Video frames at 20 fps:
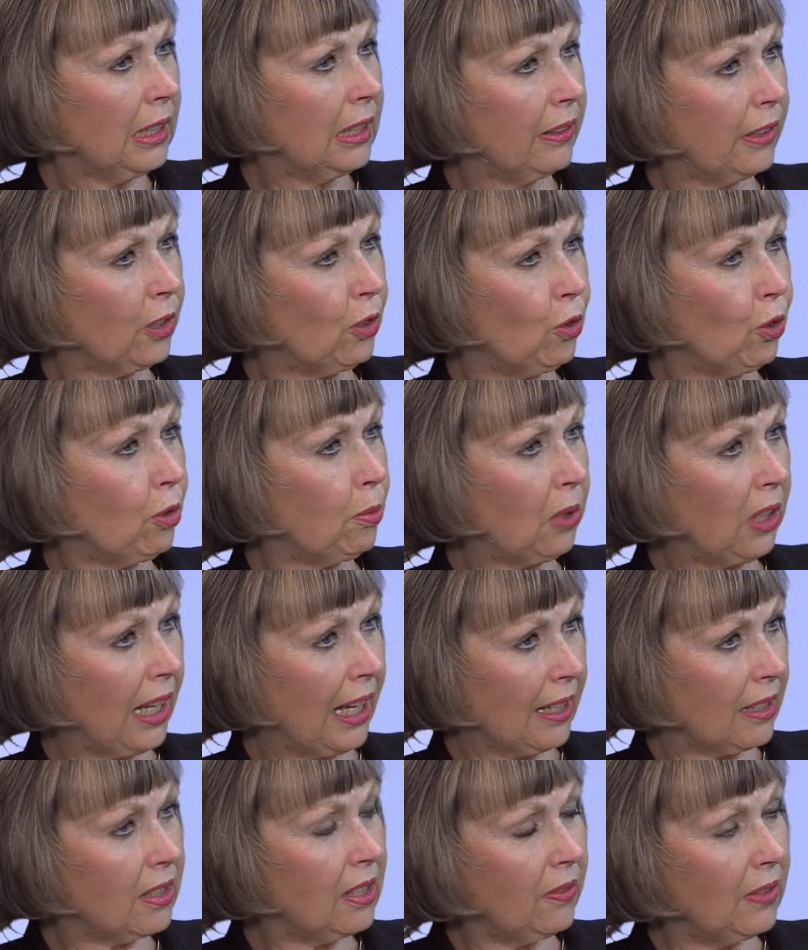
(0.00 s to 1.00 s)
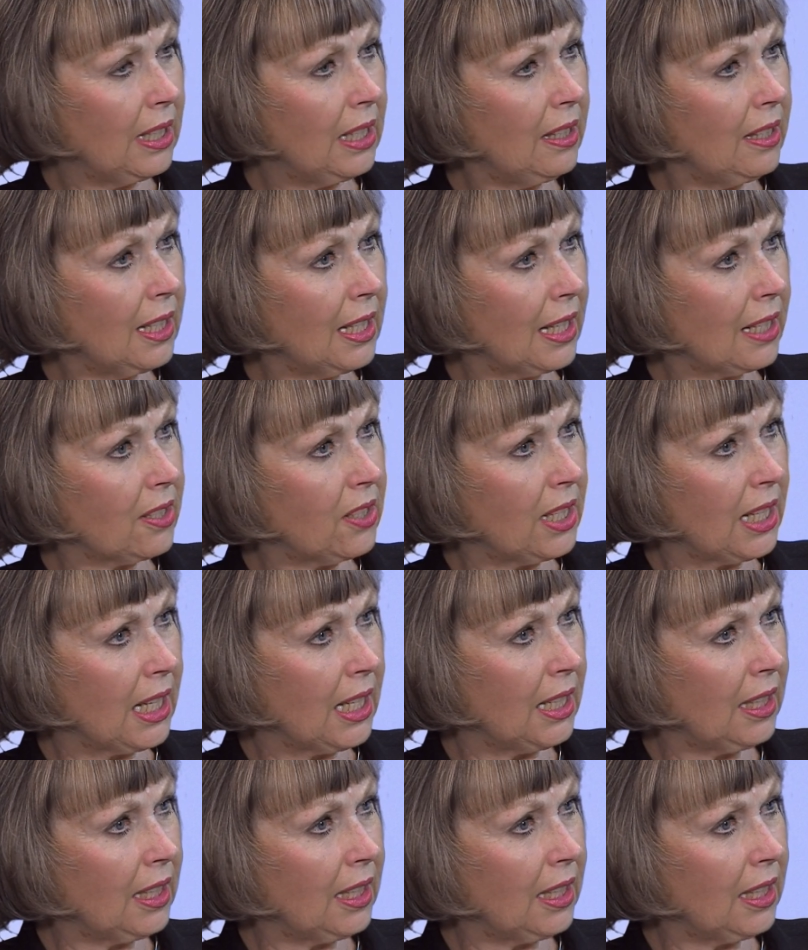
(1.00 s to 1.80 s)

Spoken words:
their normal activity the next day?